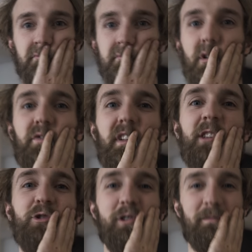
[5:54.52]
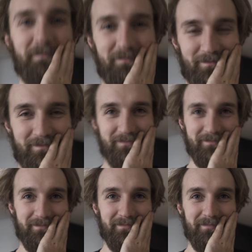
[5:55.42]
What's for lunch?
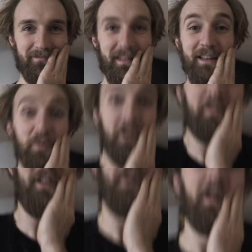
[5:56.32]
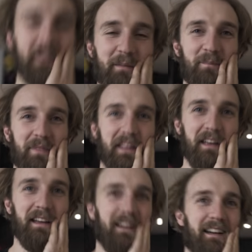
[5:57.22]
That's what I'm going to ask him. I
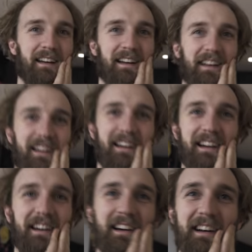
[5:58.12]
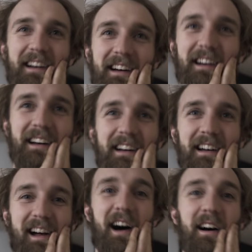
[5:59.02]
got all excited because you were talking about cheese.
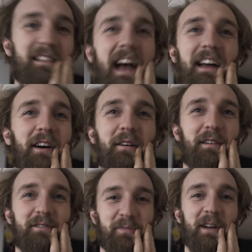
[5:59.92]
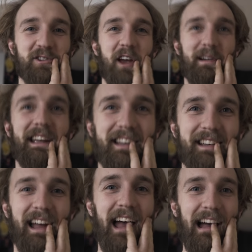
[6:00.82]
Oh, but yeah, you weren't. No, you were talking about cherries.
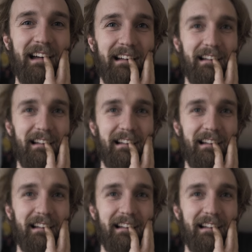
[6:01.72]
Yeah.